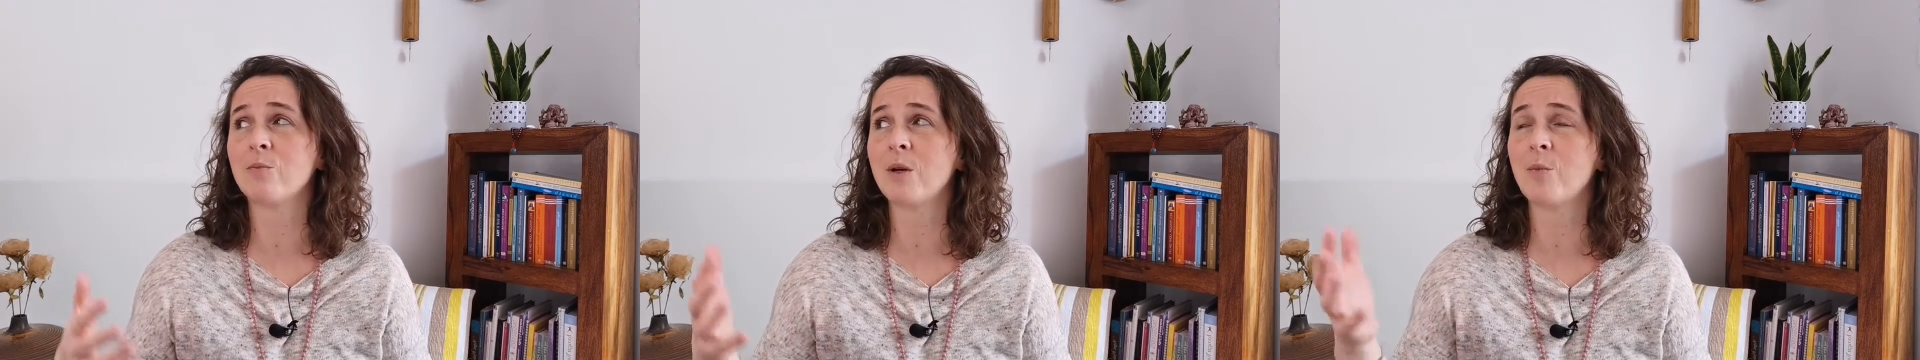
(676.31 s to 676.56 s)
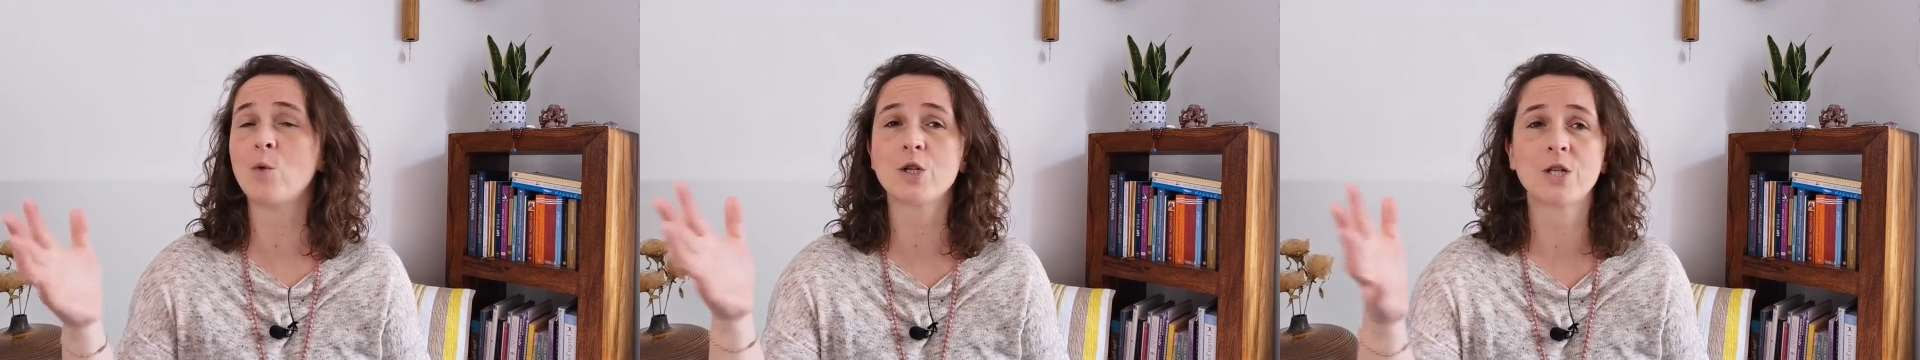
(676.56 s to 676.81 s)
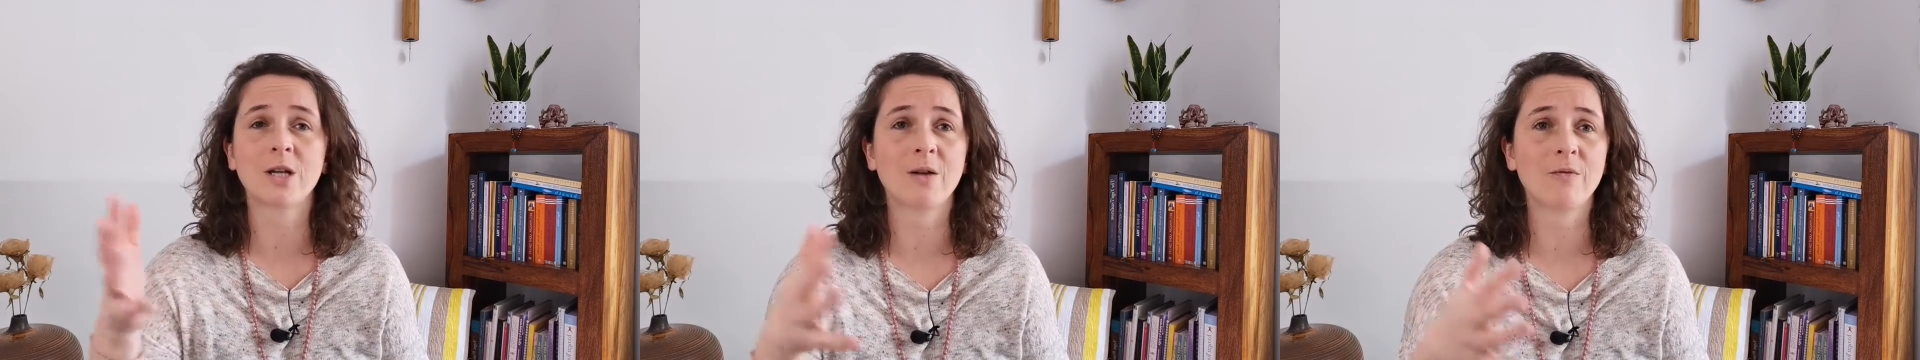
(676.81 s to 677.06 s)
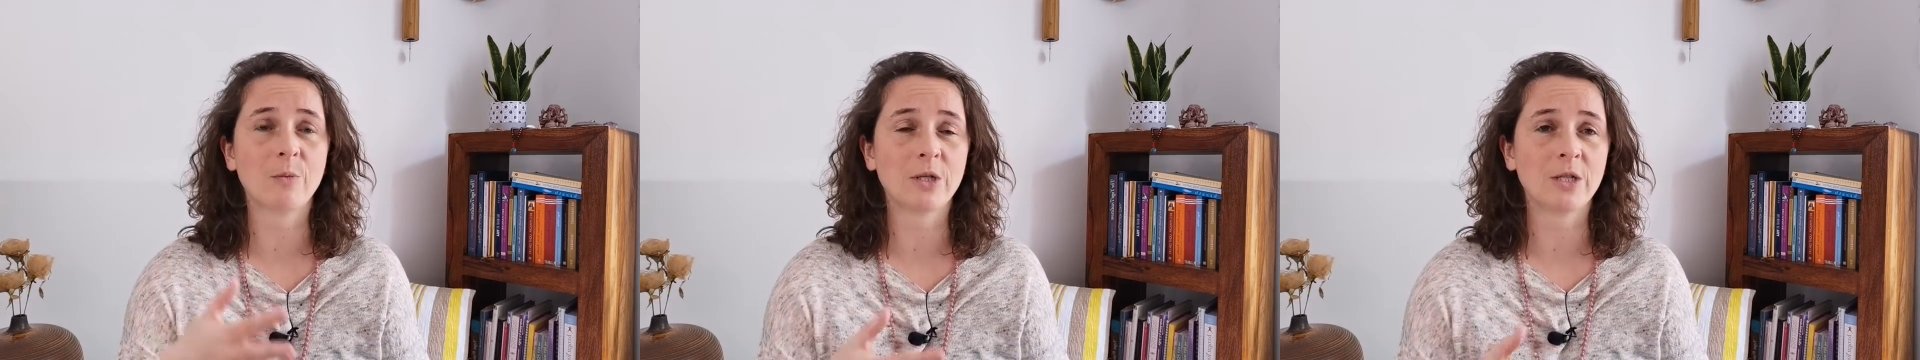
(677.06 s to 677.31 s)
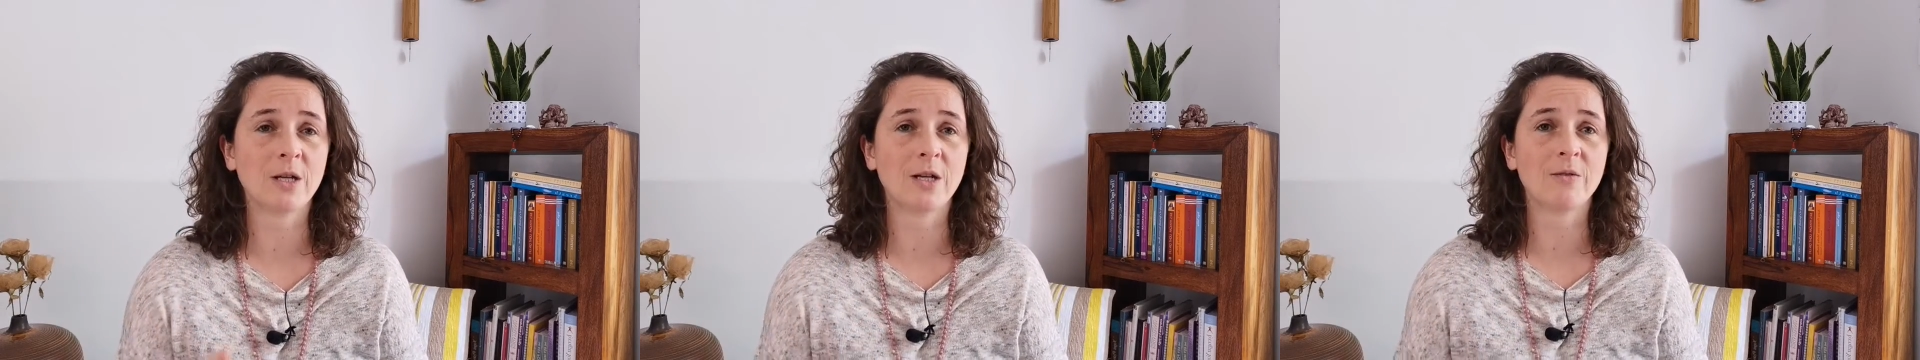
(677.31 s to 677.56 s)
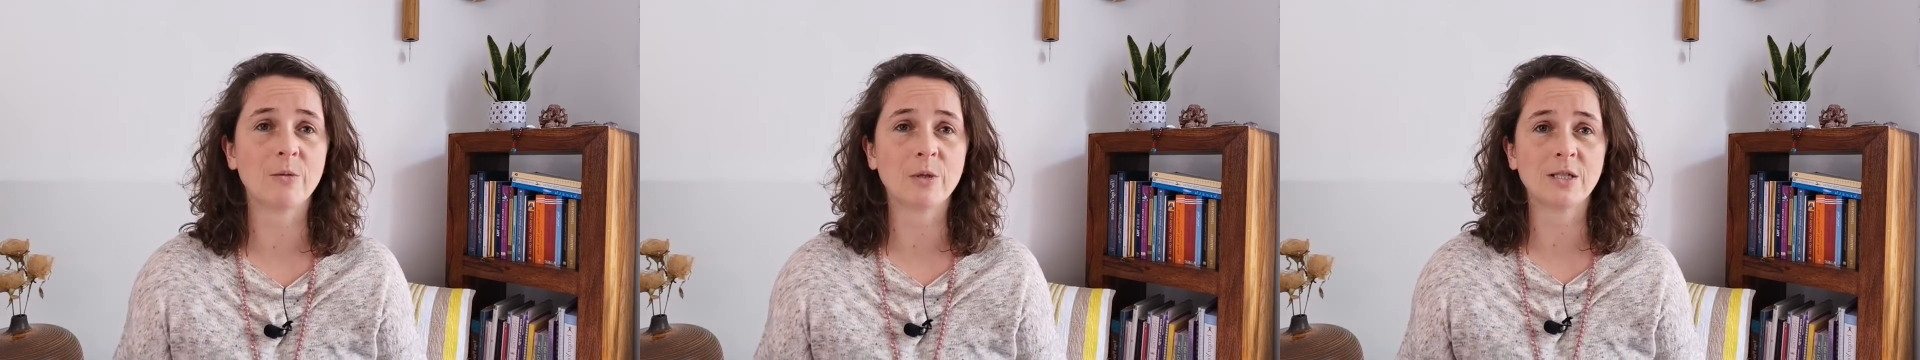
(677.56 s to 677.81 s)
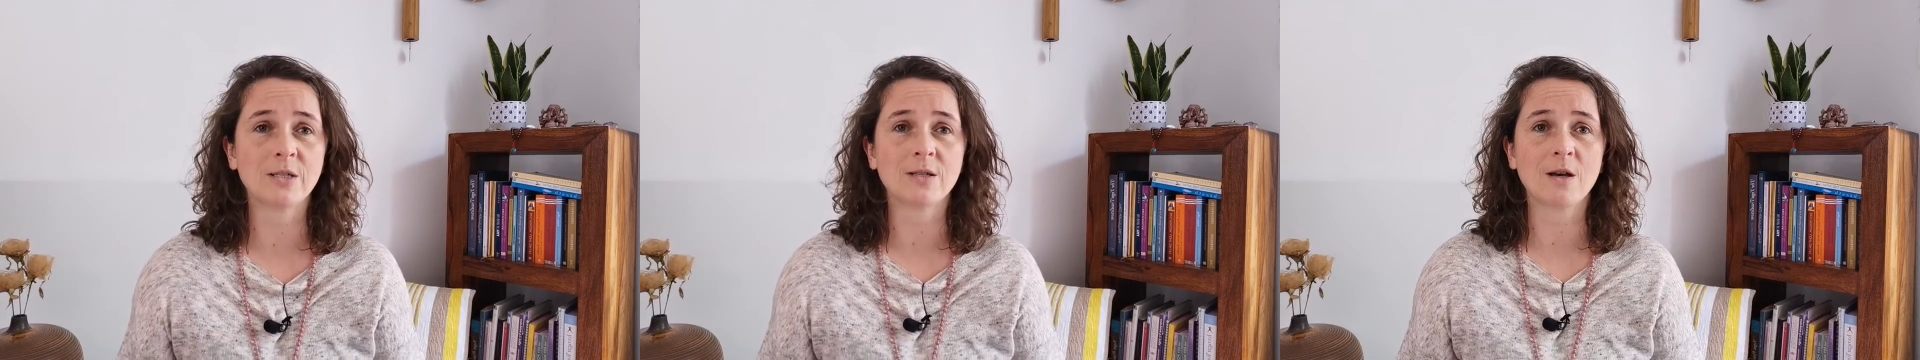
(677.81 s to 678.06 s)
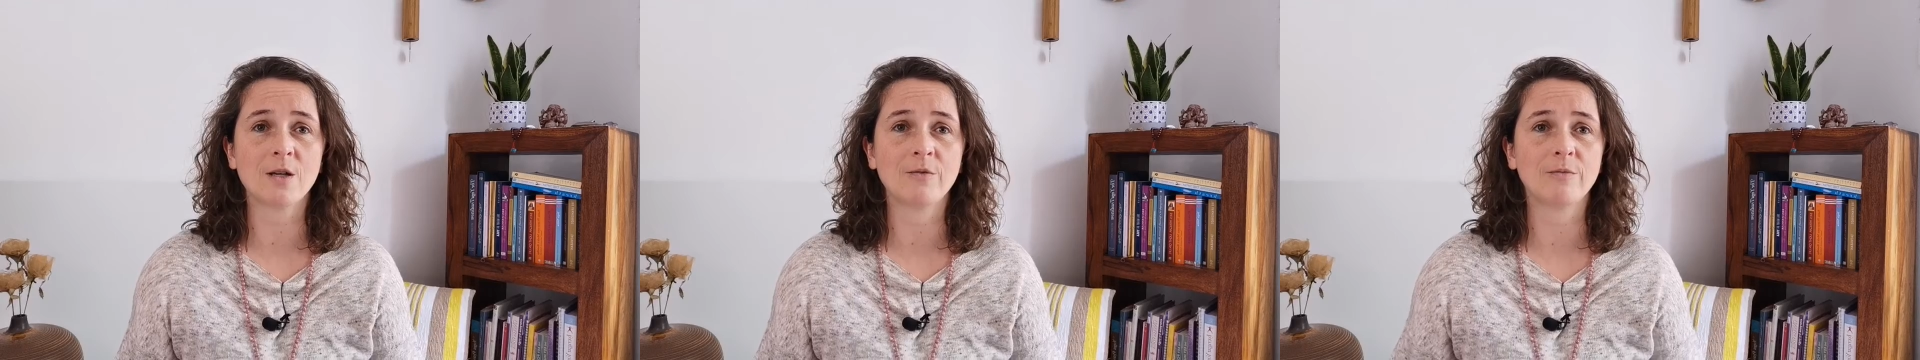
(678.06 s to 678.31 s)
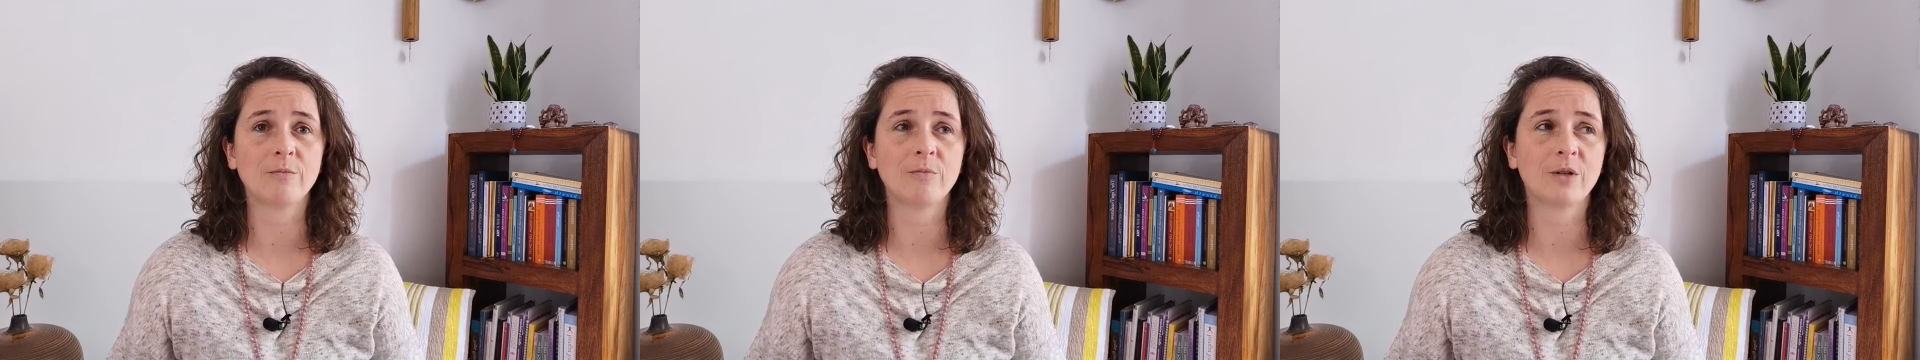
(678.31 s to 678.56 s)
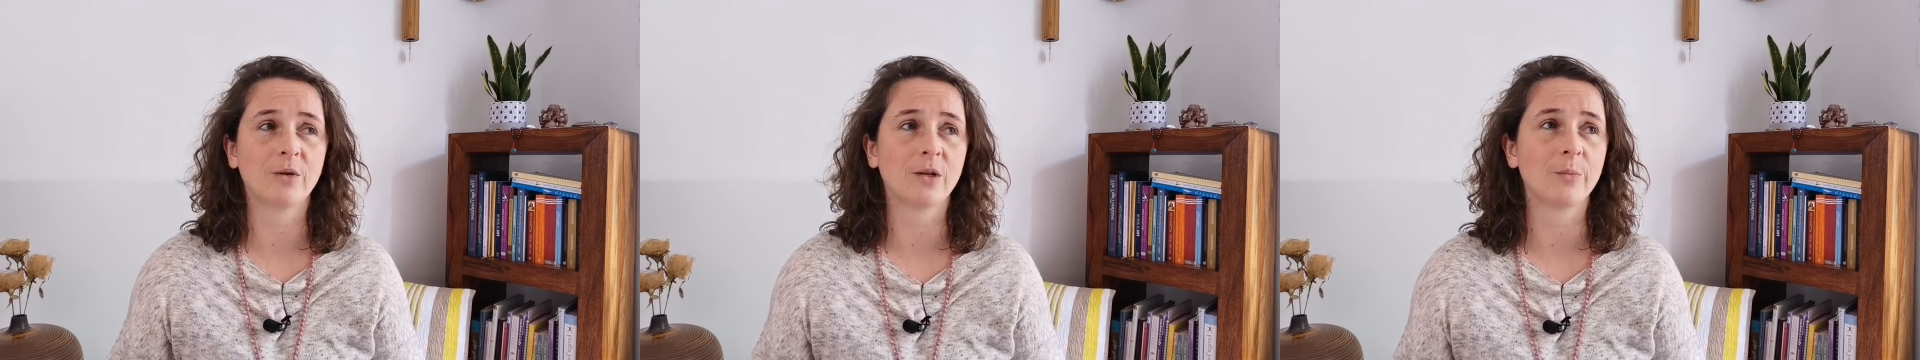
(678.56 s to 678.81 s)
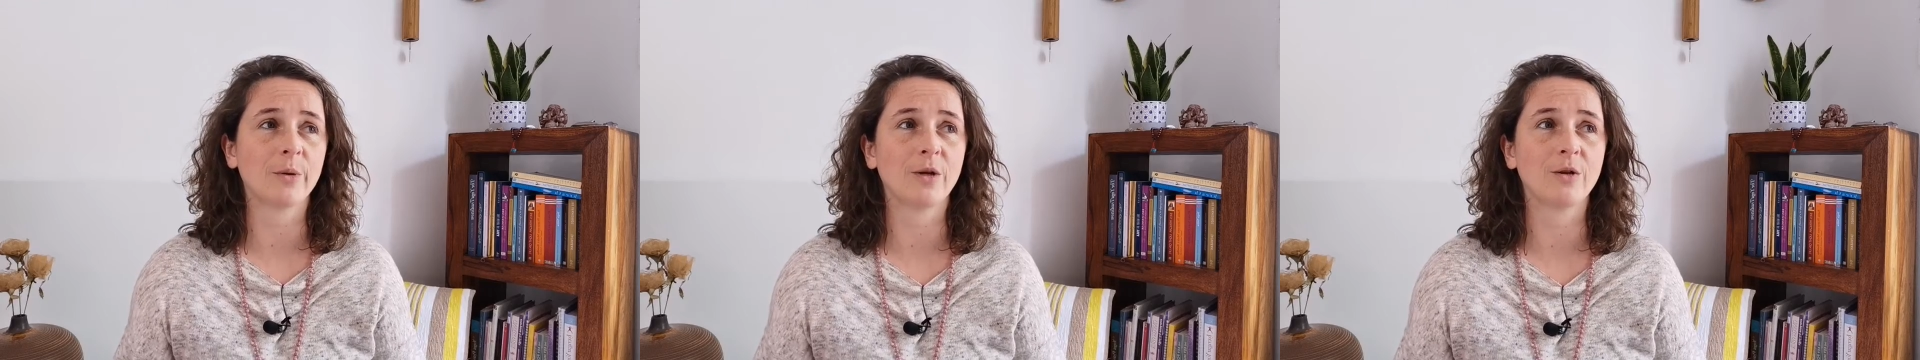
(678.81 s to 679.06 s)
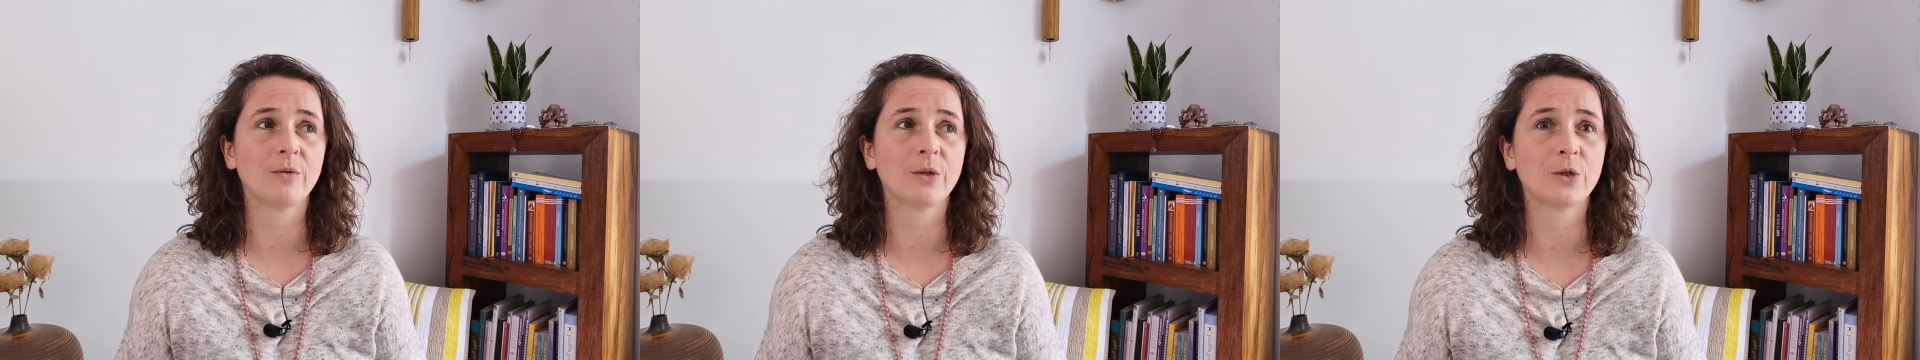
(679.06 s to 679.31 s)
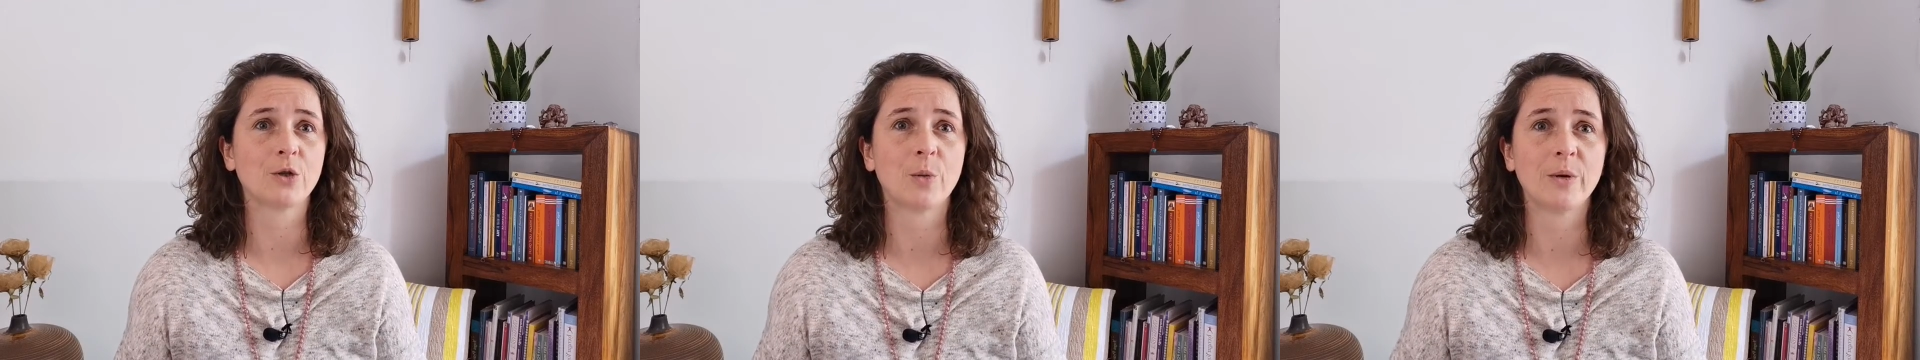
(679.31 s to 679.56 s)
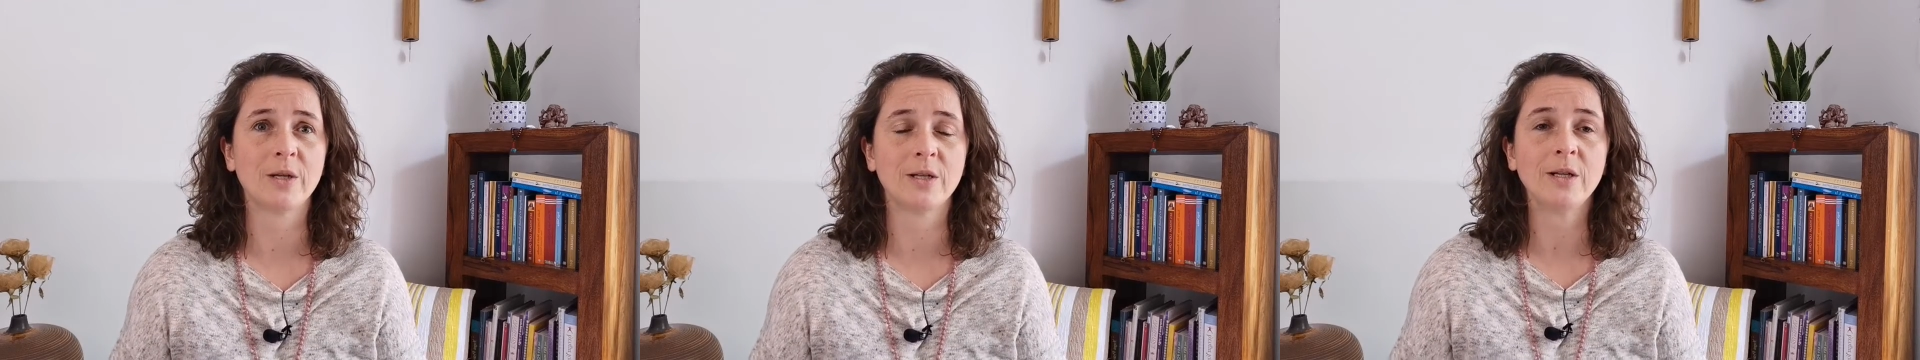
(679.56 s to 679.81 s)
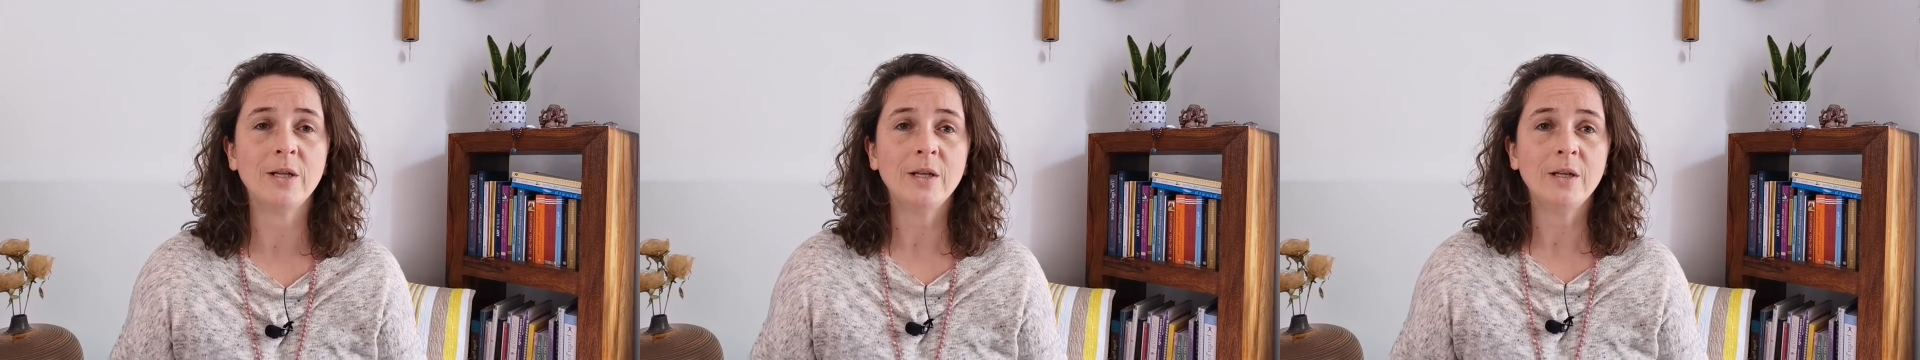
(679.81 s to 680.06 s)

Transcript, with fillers: I'm watching everybody and everybody is kind of going a bit over the top and